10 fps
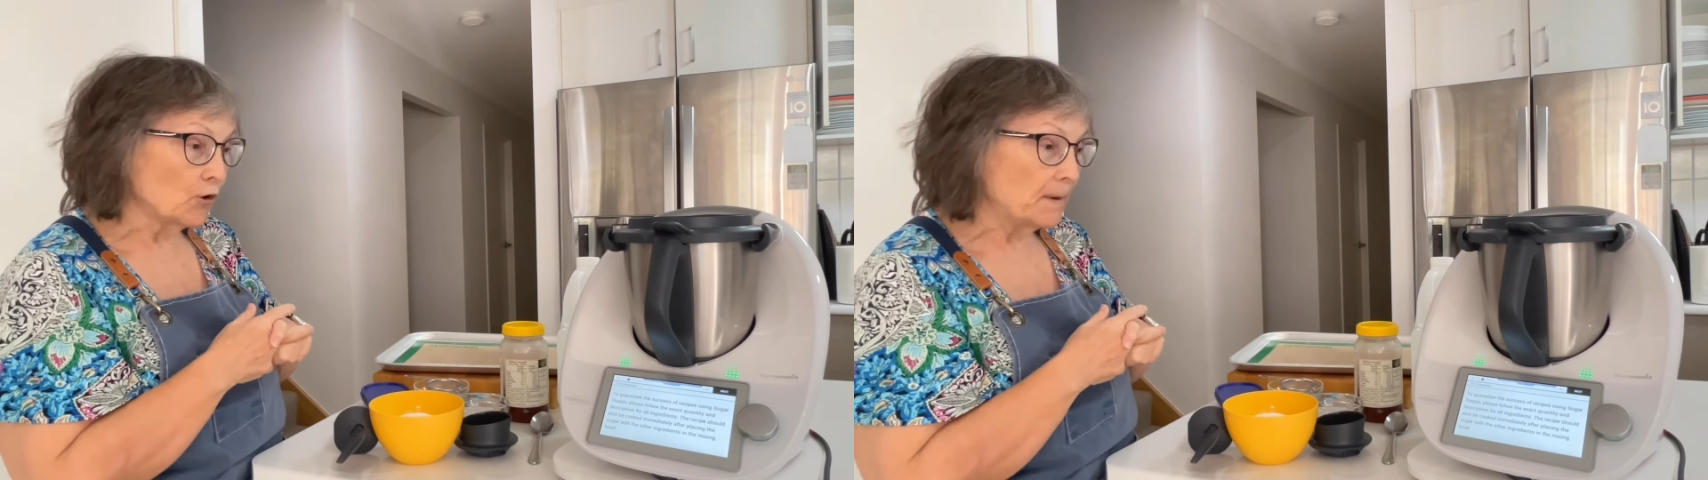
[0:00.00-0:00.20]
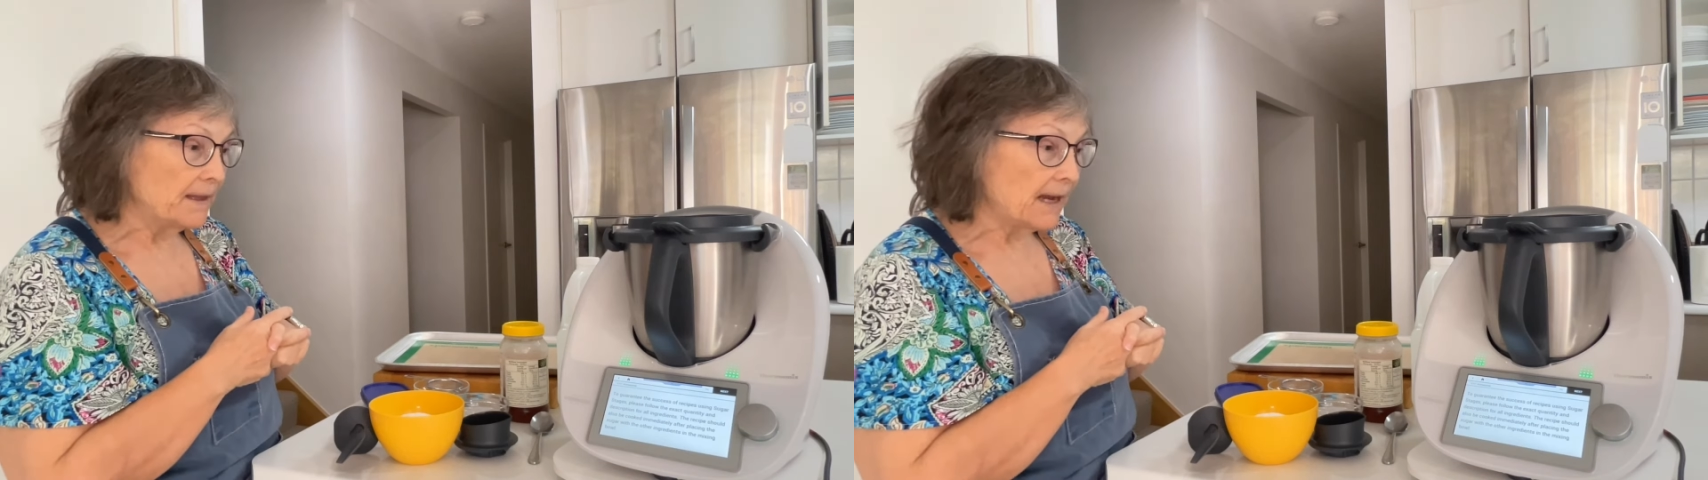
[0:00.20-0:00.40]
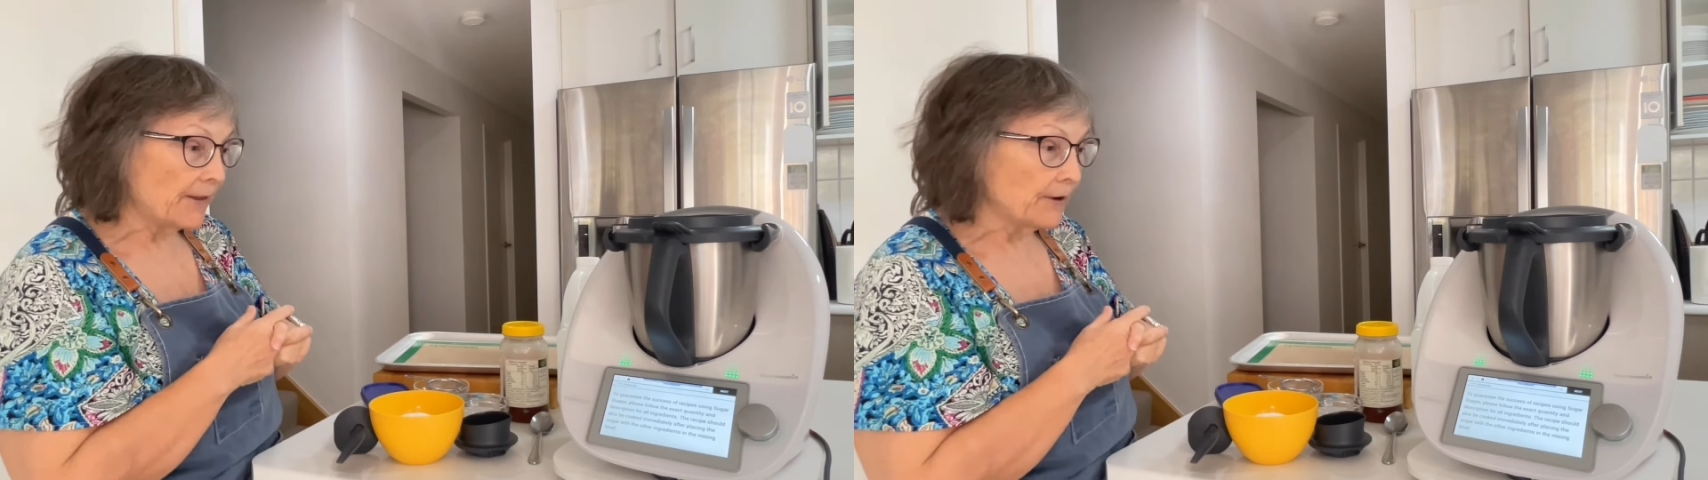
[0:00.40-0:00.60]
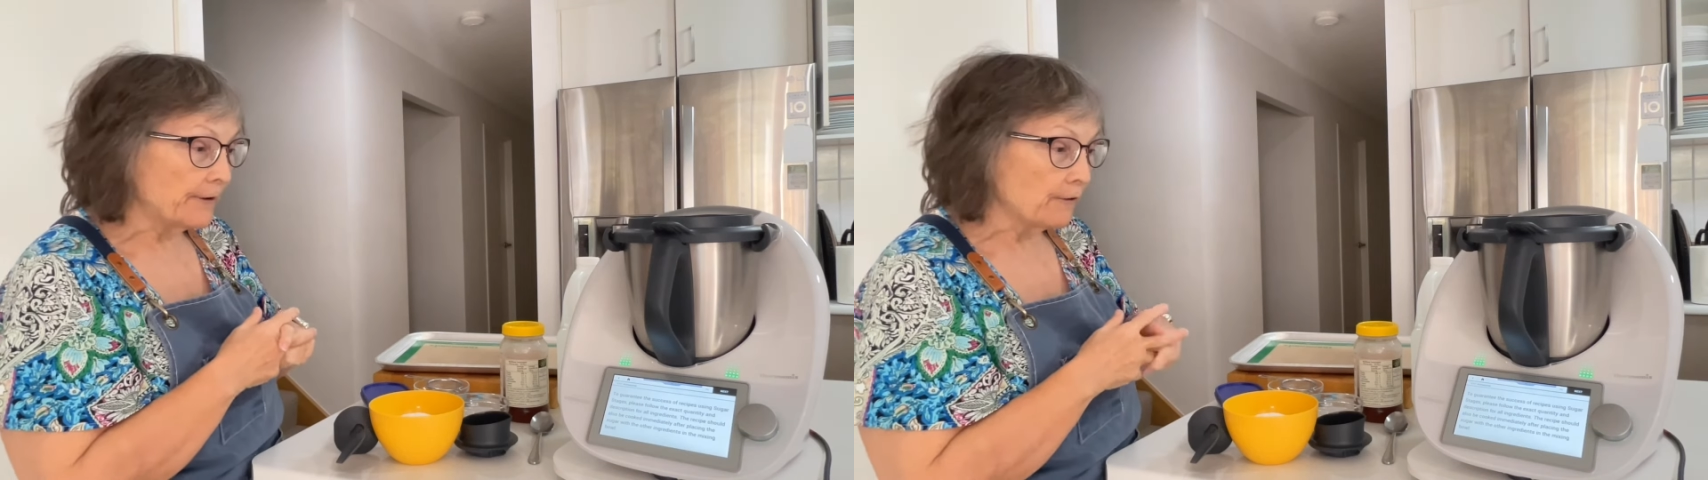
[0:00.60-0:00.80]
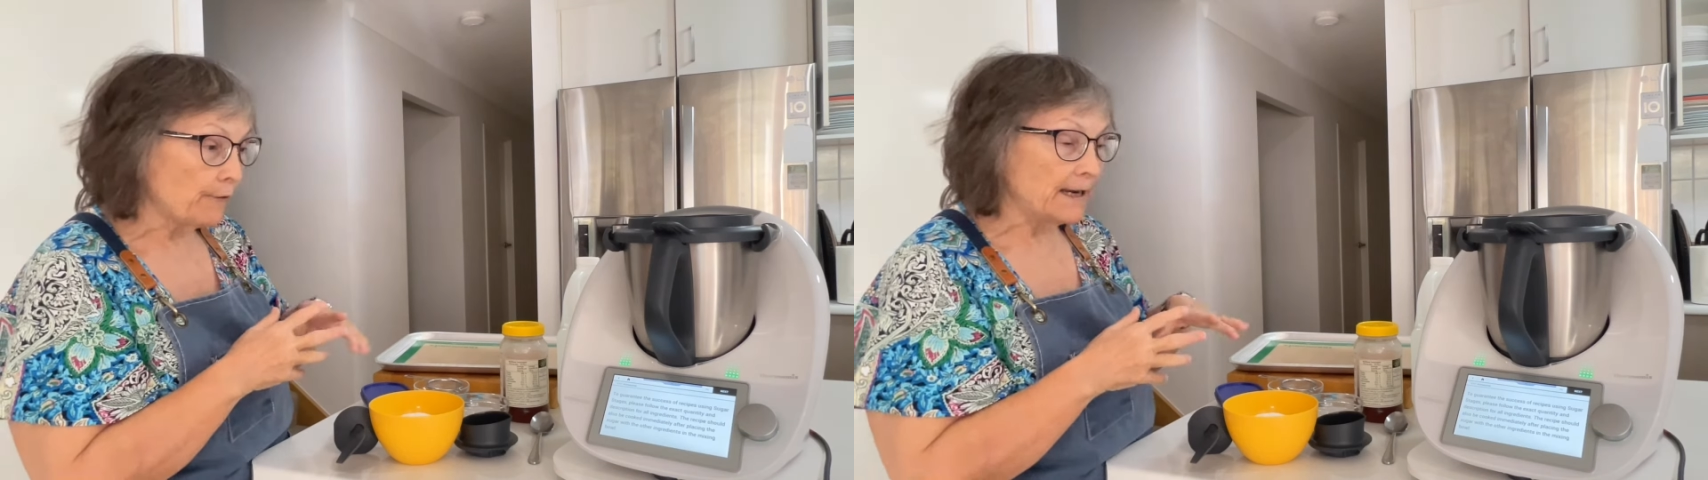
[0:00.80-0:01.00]
with the other
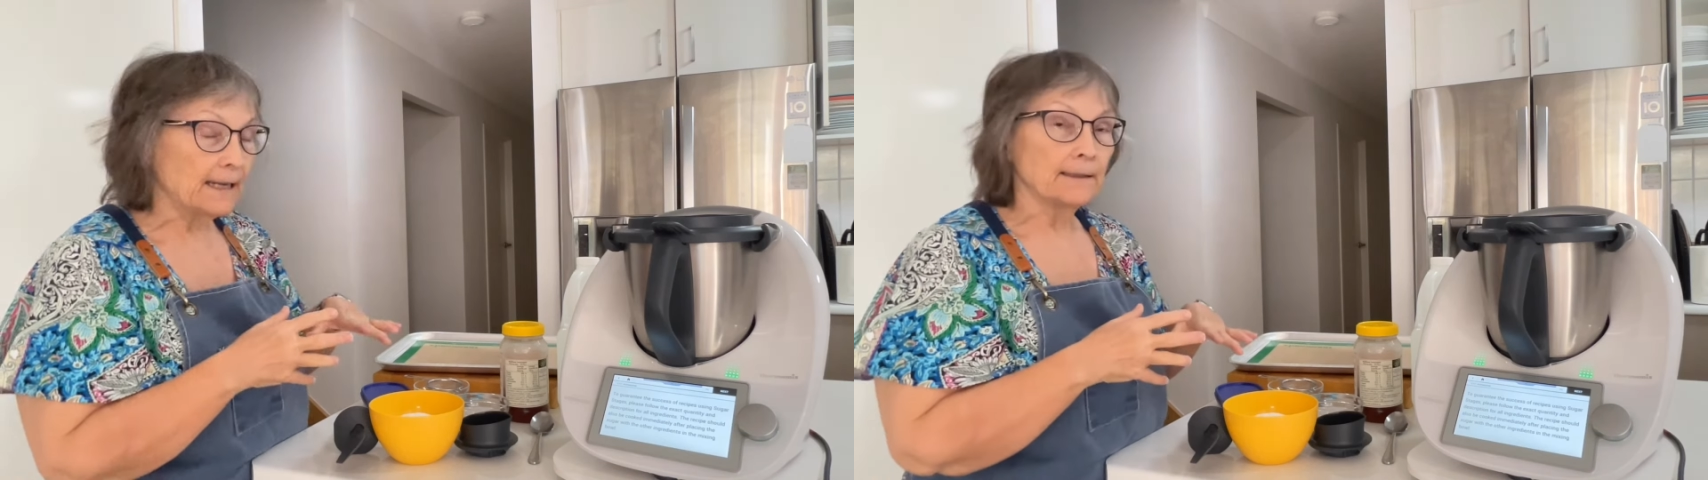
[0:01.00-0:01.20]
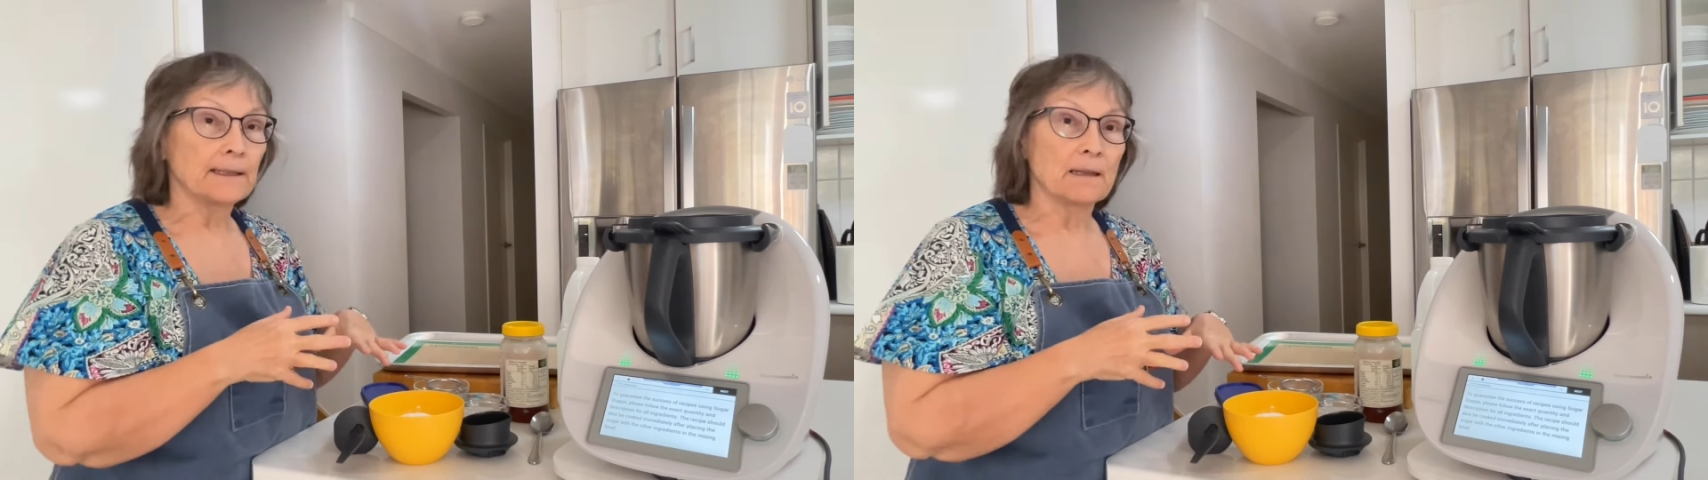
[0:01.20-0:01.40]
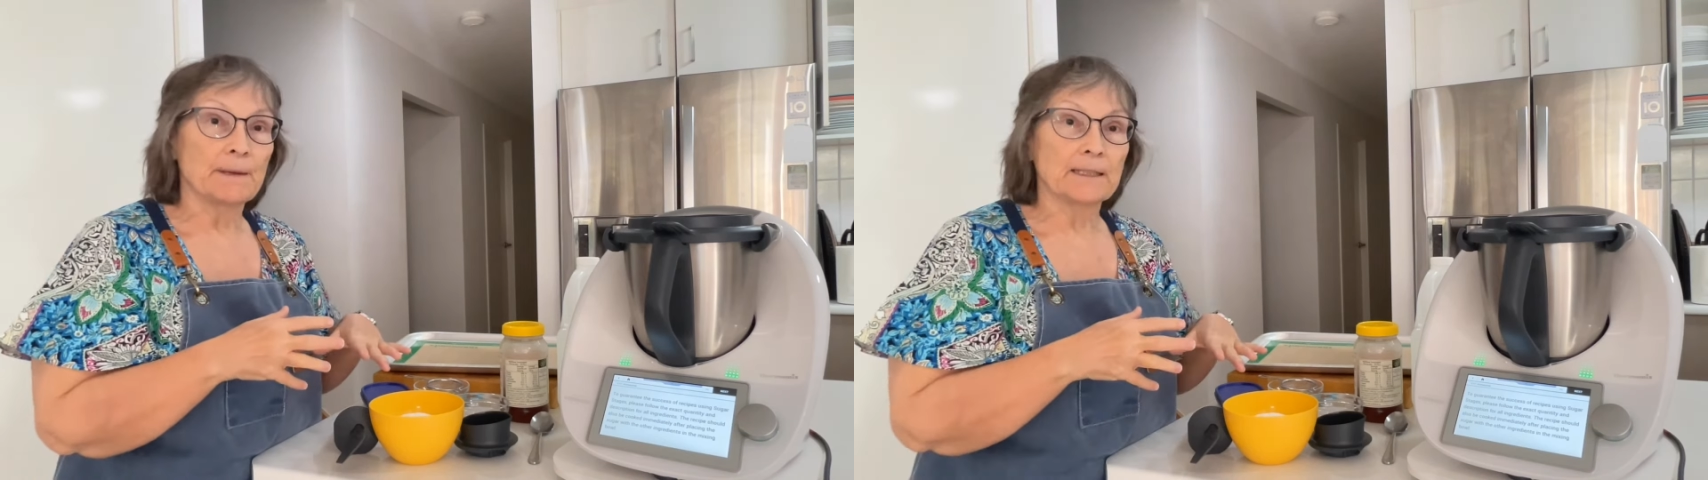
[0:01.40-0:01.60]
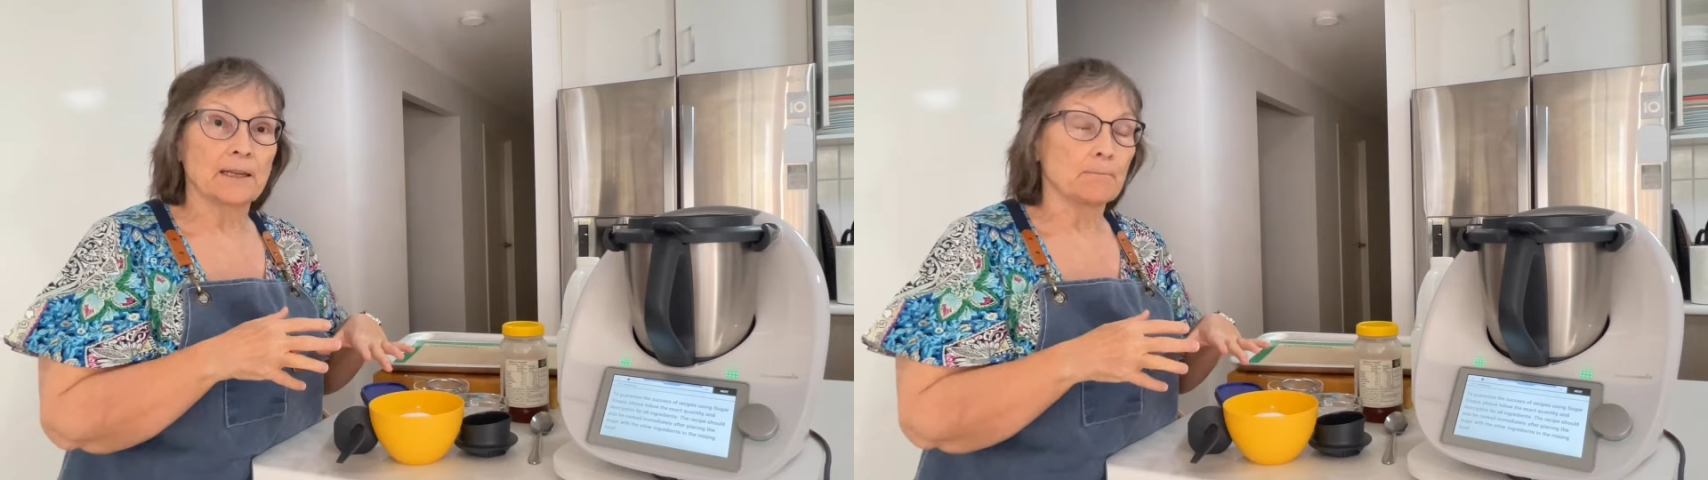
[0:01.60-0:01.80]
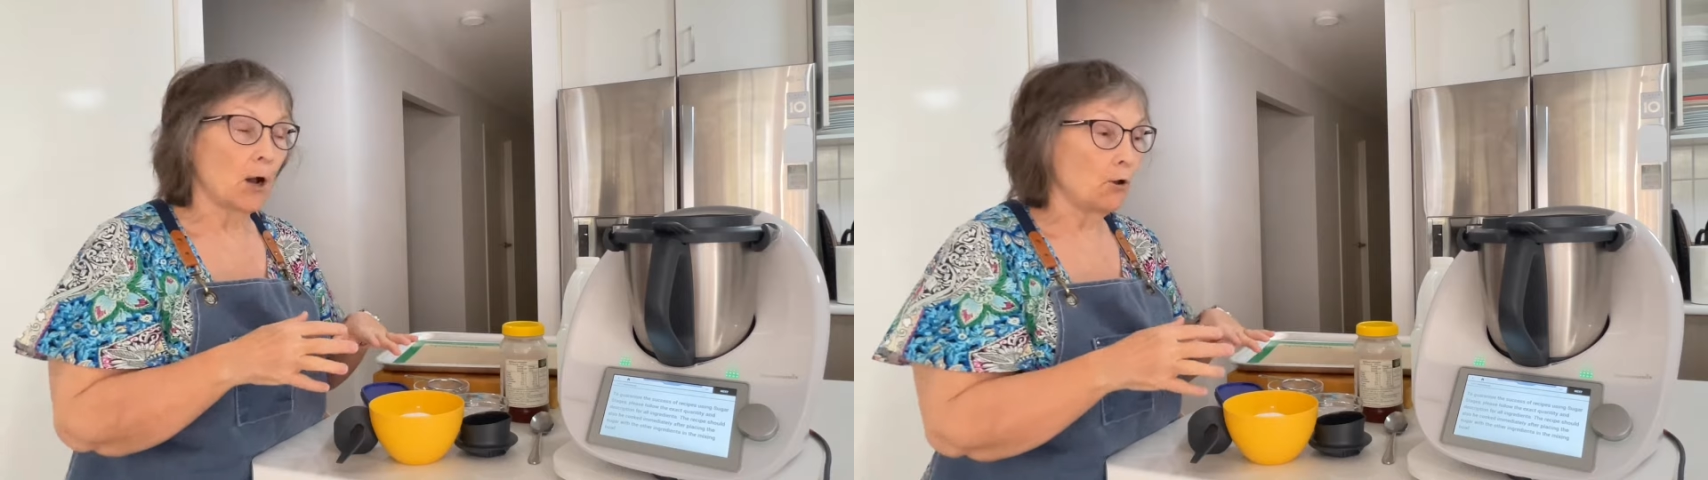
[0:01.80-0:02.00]
ingredients in the
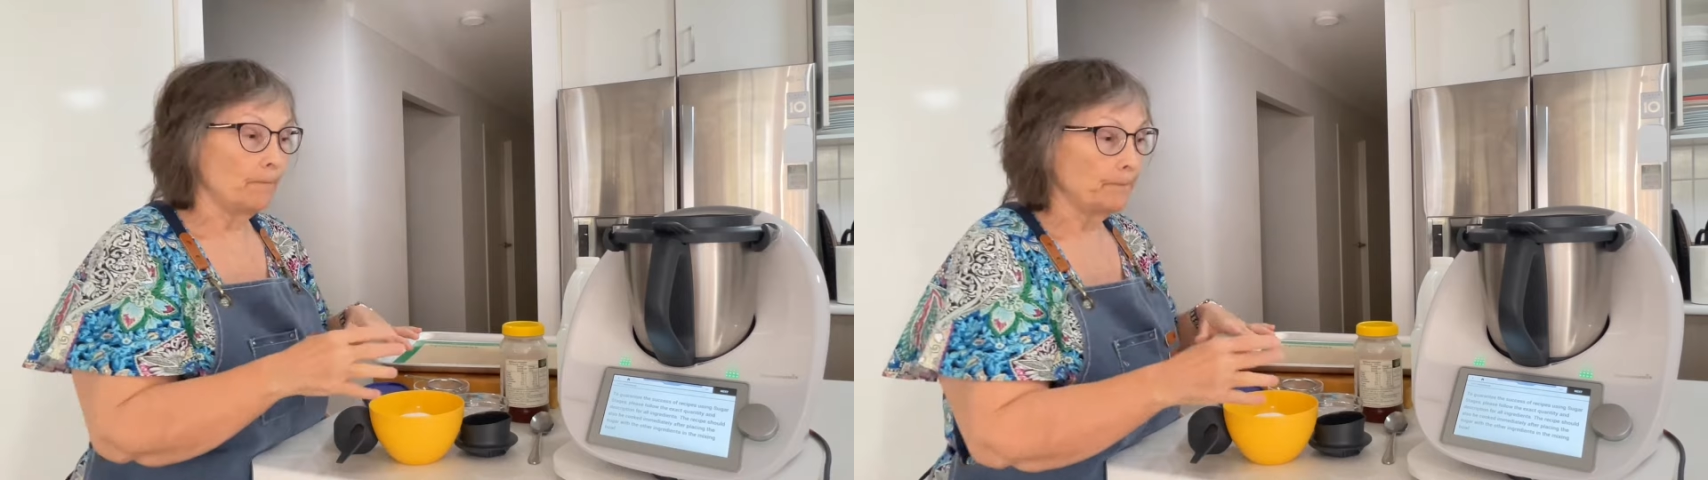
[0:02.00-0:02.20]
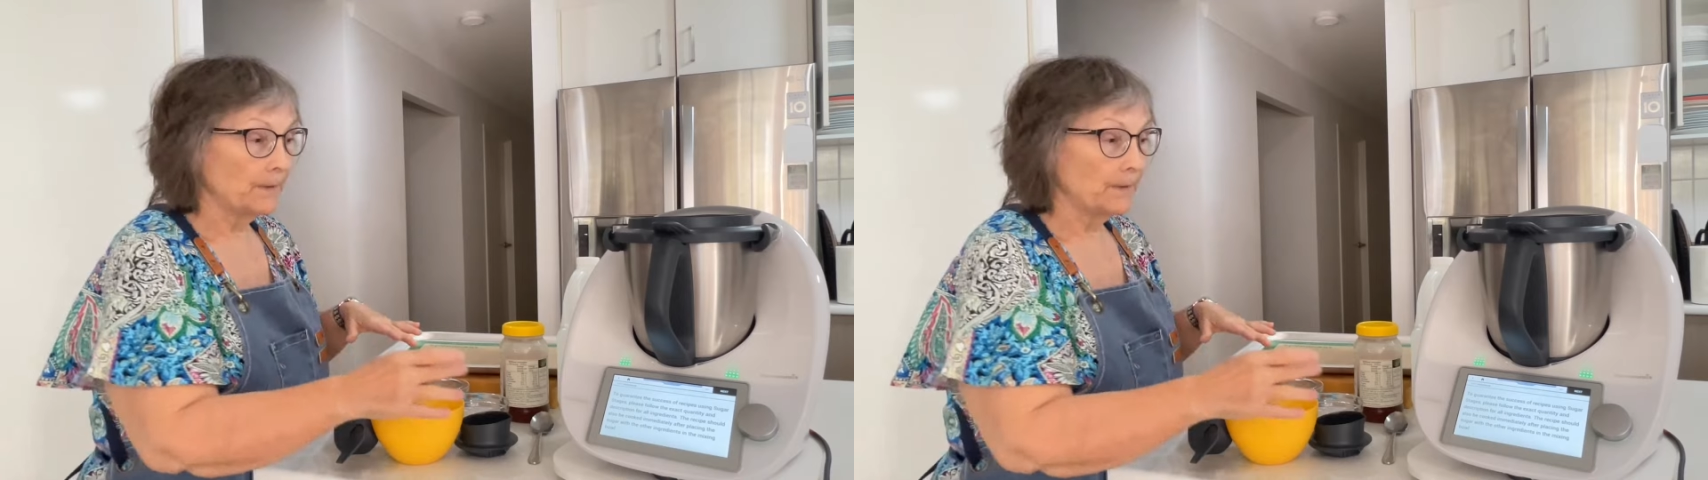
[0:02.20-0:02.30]
mixing bowl.